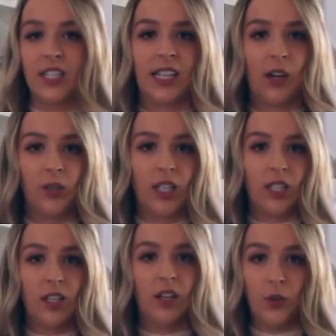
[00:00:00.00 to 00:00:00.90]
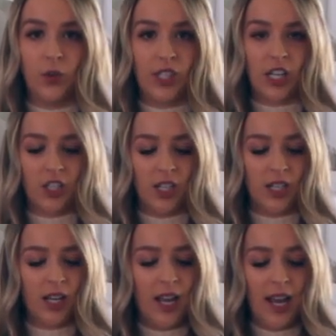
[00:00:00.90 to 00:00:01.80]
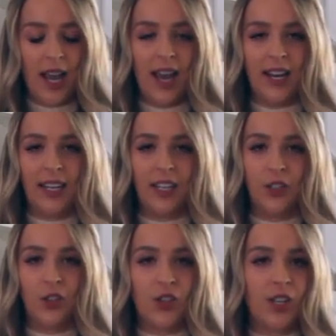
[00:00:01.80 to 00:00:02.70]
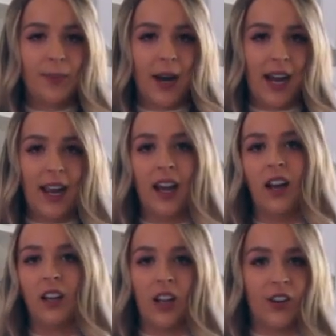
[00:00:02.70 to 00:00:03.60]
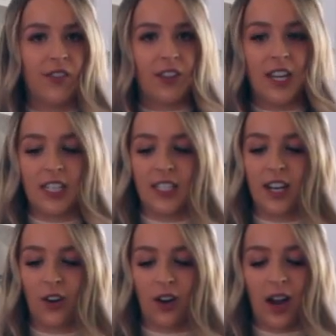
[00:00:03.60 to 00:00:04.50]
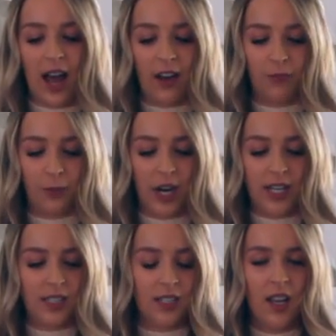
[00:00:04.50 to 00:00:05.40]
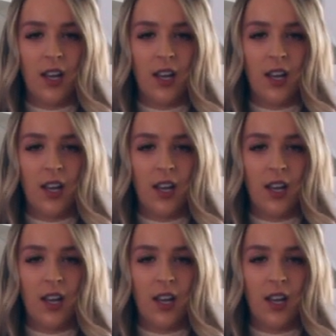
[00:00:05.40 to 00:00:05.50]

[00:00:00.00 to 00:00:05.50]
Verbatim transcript: discounted food section, and I can usually buy a lot of things that are half price.